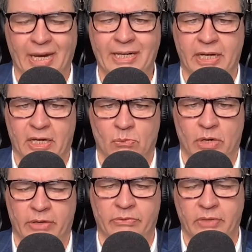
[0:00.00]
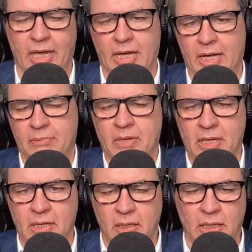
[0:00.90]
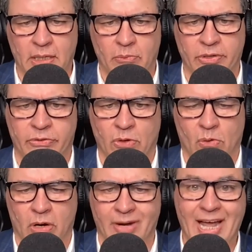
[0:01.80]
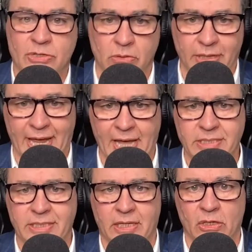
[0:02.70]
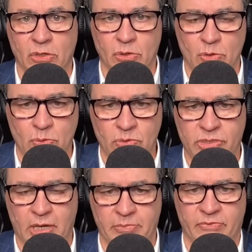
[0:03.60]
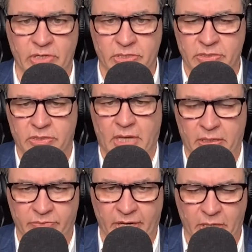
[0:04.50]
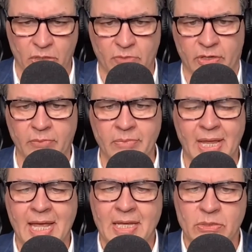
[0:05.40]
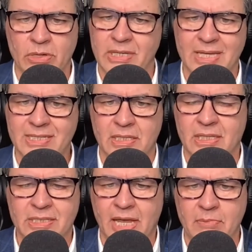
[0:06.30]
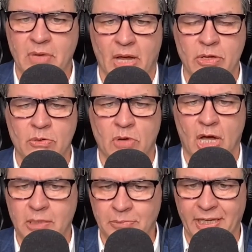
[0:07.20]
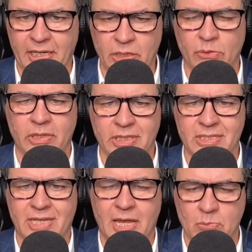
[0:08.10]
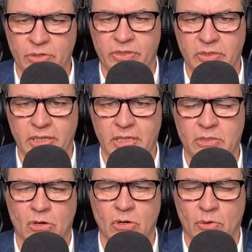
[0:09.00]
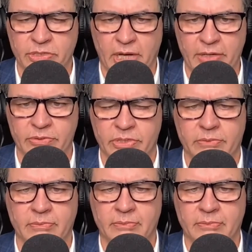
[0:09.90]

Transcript: blending it with your natural gas in new subdivisions down in Vancouver. So is it the same? Are you contemplating doing the same with the turquoise hydrogen?